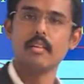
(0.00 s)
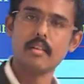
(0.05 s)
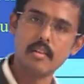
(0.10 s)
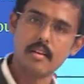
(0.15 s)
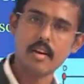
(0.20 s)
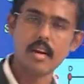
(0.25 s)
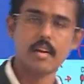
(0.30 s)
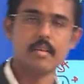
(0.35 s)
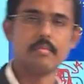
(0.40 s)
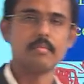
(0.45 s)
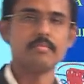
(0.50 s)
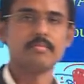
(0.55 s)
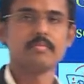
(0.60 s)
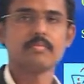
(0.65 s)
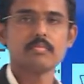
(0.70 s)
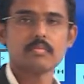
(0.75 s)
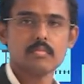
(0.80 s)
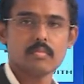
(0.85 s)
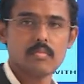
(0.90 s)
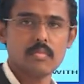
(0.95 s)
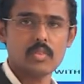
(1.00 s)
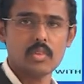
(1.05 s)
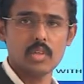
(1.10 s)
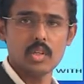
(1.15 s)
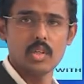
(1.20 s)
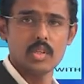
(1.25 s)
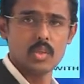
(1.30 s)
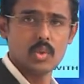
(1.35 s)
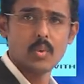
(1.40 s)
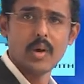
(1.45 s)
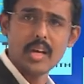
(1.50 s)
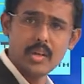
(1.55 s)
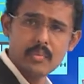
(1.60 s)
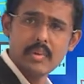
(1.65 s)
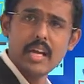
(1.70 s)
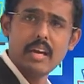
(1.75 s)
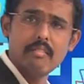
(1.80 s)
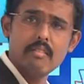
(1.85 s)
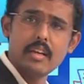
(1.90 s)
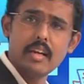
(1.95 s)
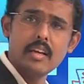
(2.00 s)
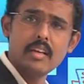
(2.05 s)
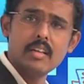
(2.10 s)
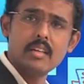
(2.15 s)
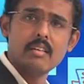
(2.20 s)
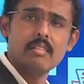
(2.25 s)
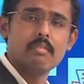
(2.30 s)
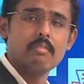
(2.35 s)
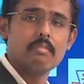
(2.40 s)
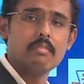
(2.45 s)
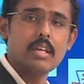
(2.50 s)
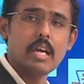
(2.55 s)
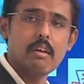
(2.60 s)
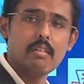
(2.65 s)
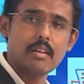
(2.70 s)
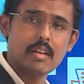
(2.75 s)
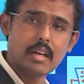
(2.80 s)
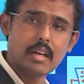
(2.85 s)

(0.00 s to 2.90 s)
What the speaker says: drain. So what we have done? We have